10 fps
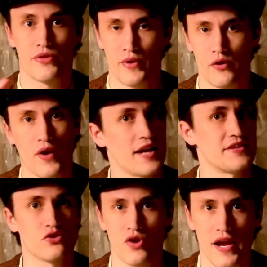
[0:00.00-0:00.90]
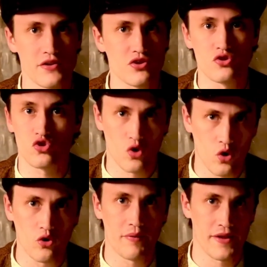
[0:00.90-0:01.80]
Red Rising, trade is
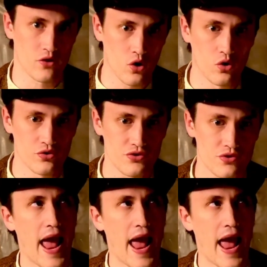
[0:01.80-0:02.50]
controlled by the golds,